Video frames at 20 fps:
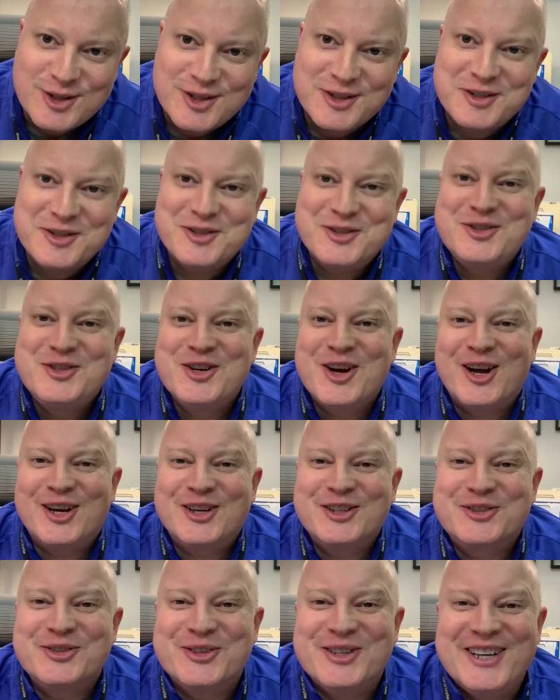this is
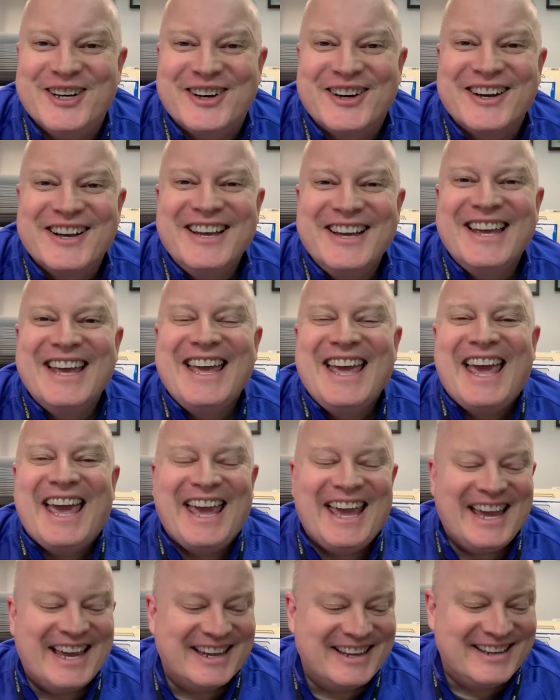Joshua here,
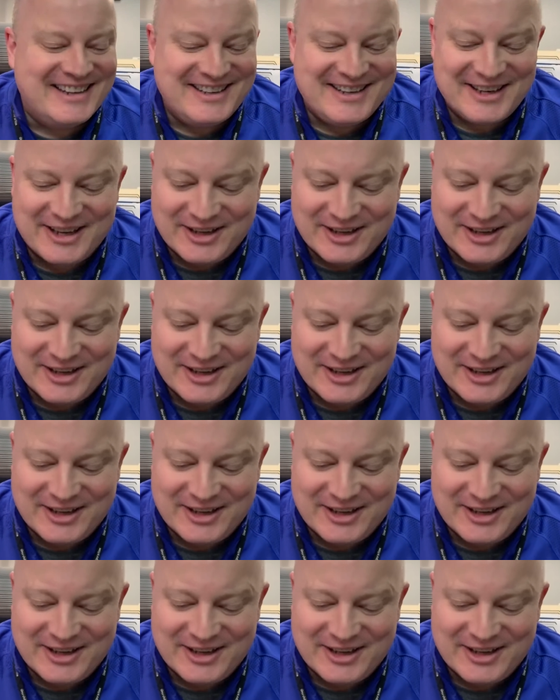and